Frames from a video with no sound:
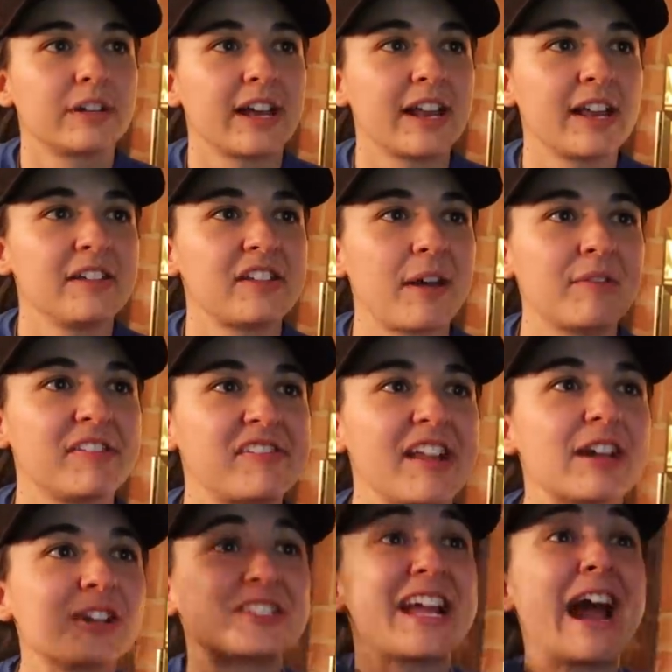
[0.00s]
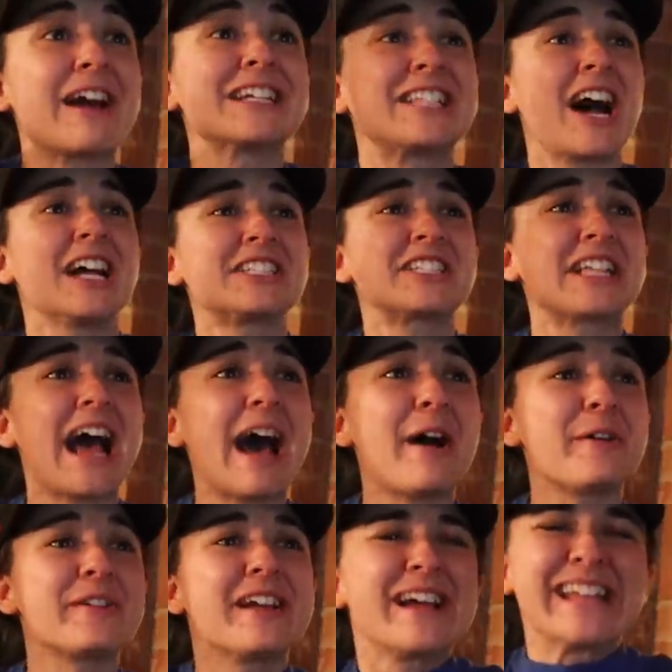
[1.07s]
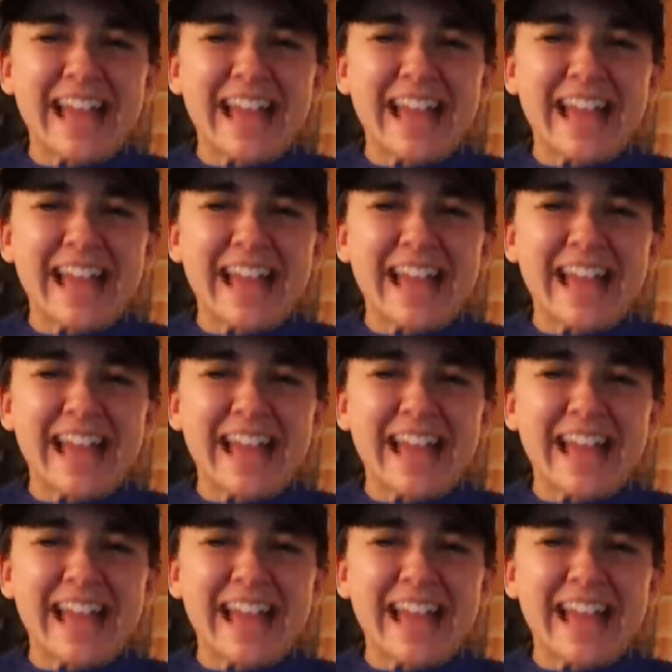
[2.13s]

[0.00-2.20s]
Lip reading: Get in, Devin Singletary! Touchdown!